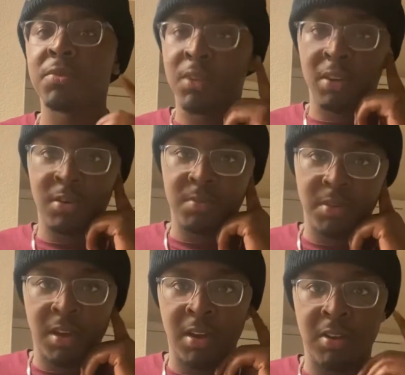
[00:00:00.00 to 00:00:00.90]

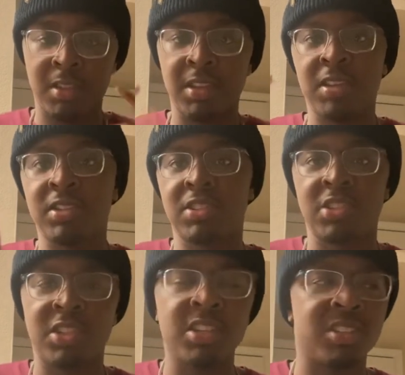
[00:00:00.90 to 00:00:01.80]
The
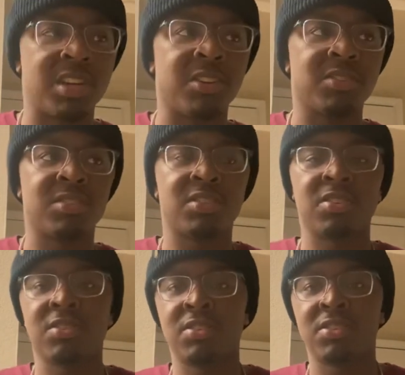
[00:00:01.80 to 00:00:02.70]
Gazelles
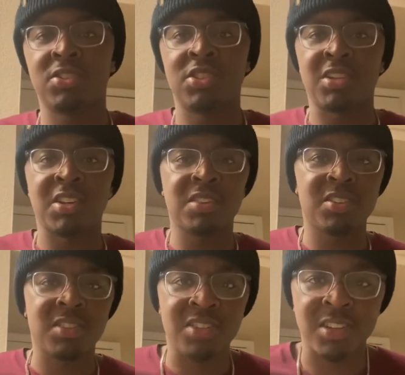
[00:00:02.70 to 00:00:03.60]
or
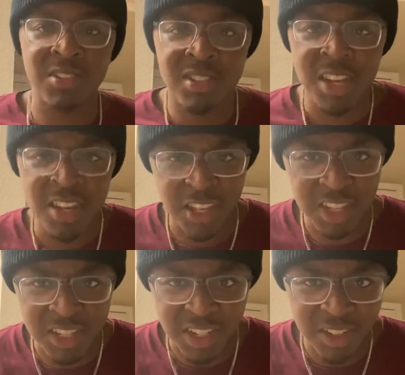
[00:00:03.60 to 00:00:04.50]
Giselles, Gazelles, the
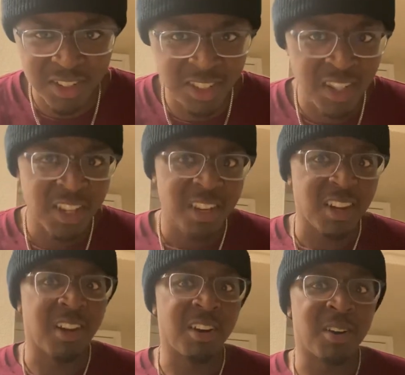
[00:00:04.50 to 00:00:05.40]
Gazelles.
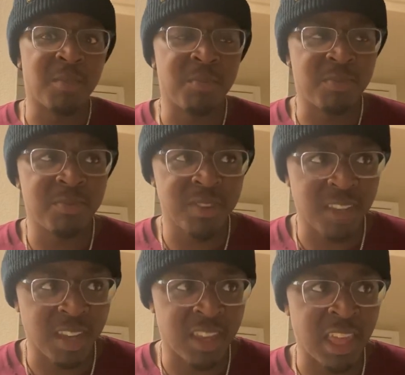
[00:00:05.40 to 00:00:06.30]
And
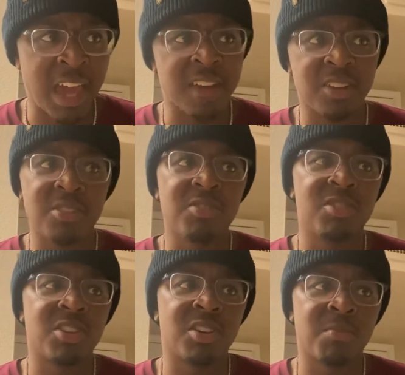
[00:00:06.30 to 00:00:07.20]
that
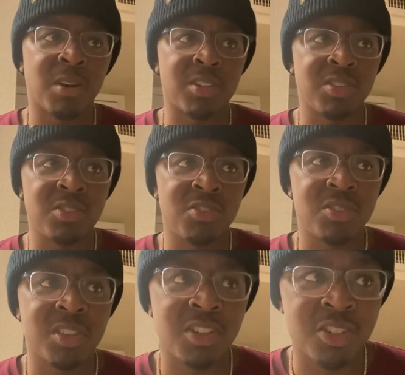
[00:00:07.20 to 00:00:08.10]
includes the Mark Soo True
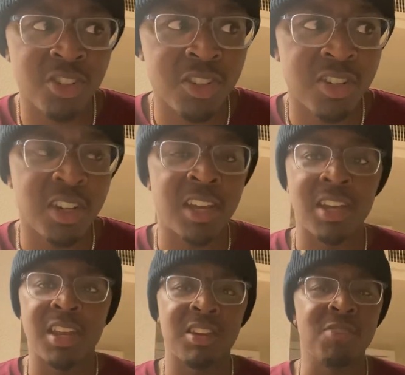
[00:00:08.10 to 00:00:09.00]
Signature. And
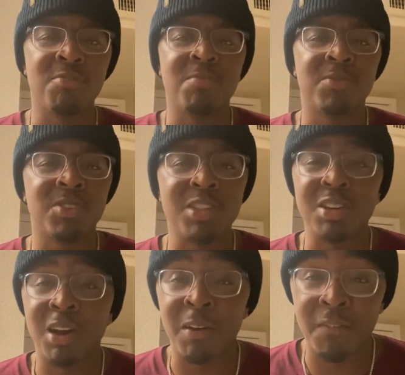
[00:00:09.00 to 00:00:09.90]
then you see
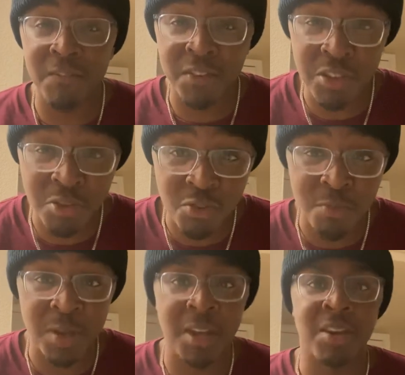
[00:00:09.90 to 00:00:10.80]
a few
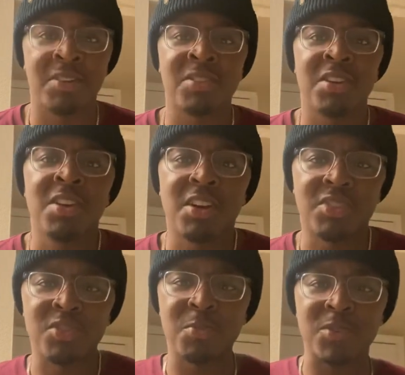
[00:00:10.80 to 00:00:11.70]
pairs of
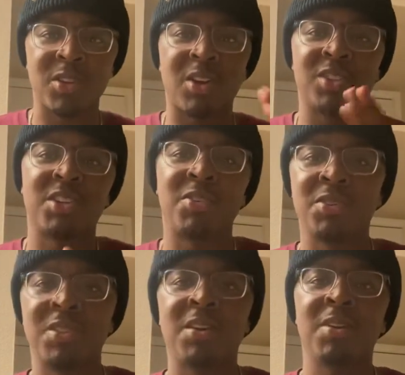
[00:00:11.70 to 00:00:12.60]
Superstars here
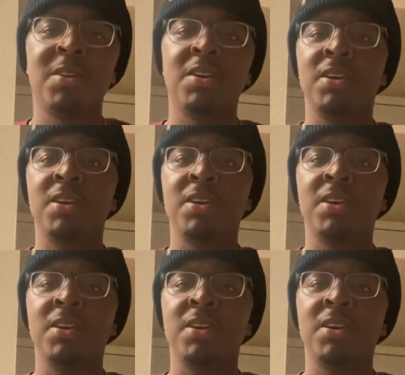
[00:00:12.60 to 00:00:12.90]
and there.